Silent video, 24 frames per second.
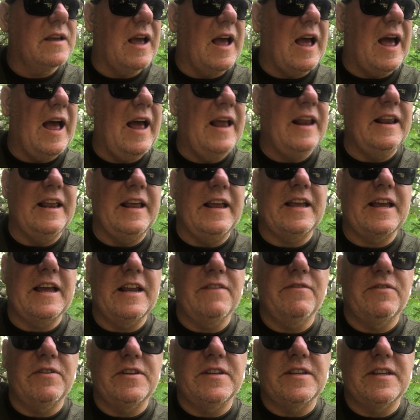and it kind
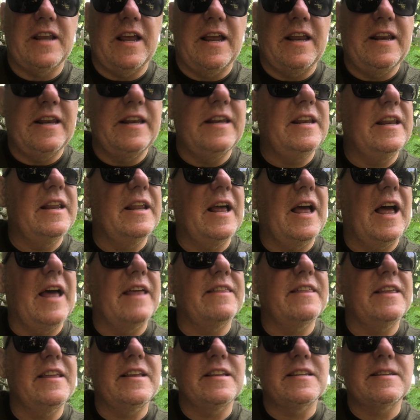of, I
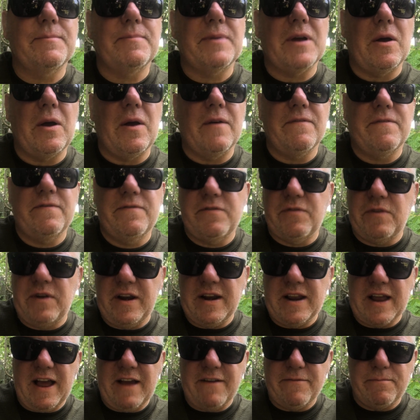think it's about a three
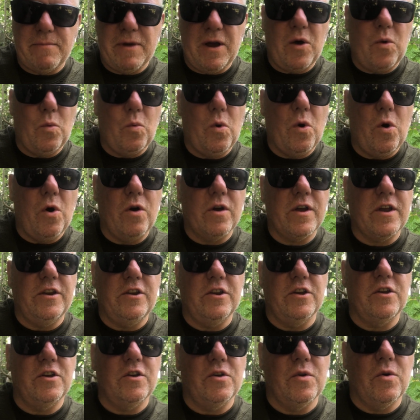and a half mile walk, and
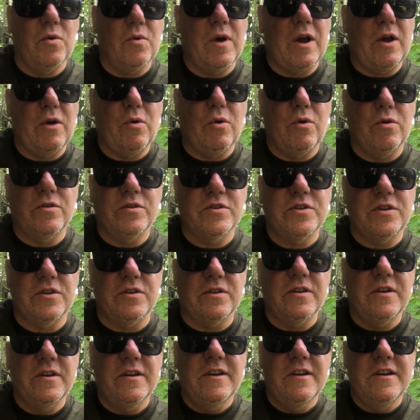you can go out onto
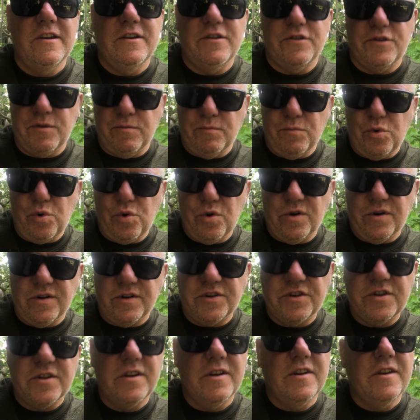the
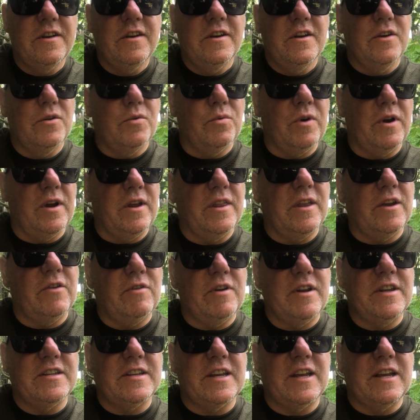moors where there
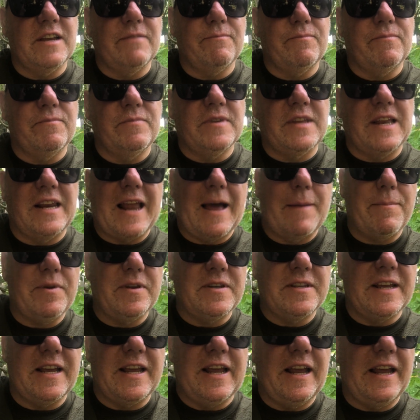is a
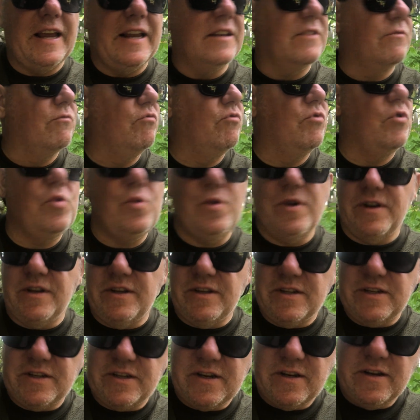dilapidated
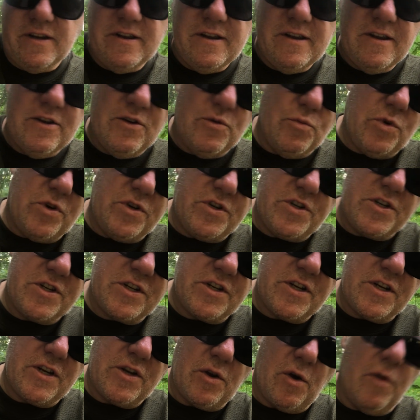ruins which
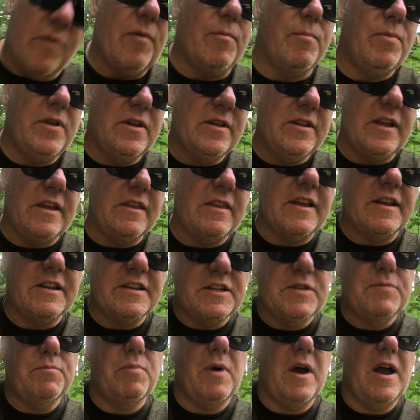of a building that
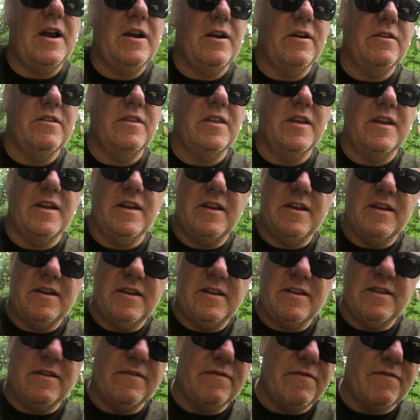inspired the, the